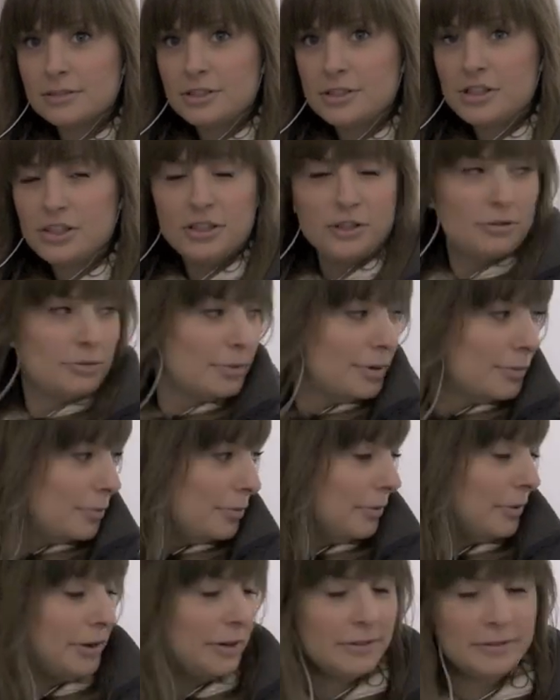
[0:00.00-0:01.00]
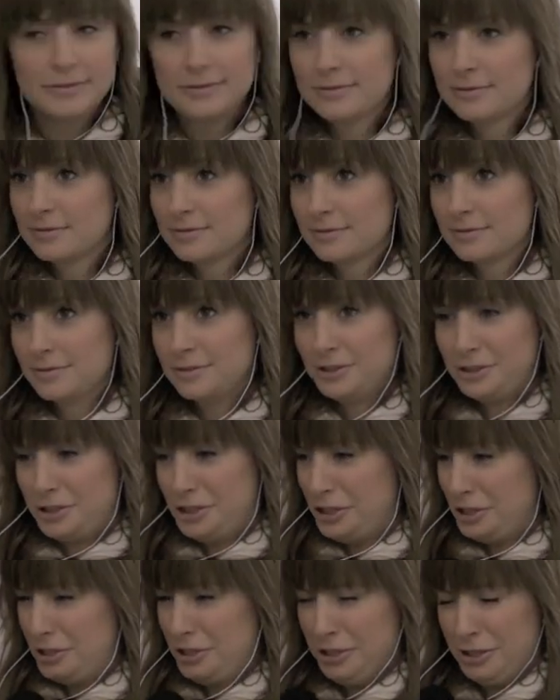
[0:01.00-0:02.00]
She didn't remember me.
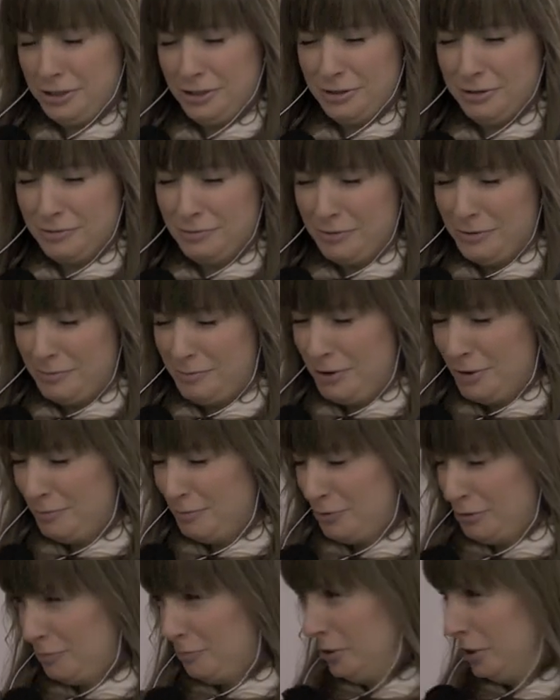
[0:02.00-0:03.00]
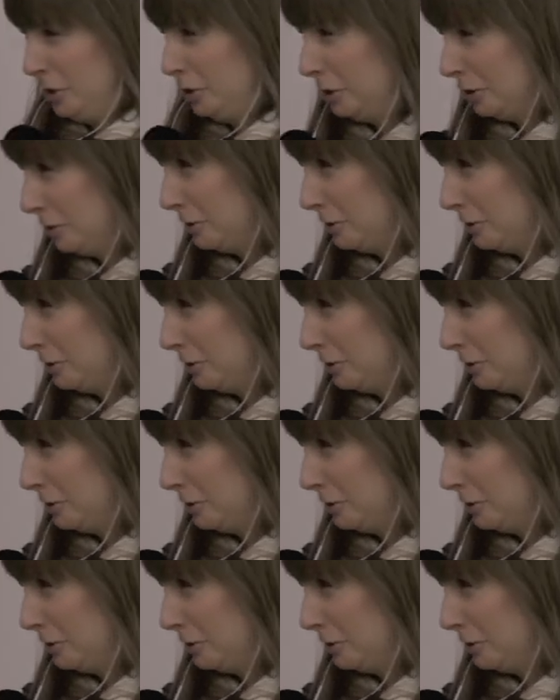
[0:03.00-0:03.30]
She didn't remember me.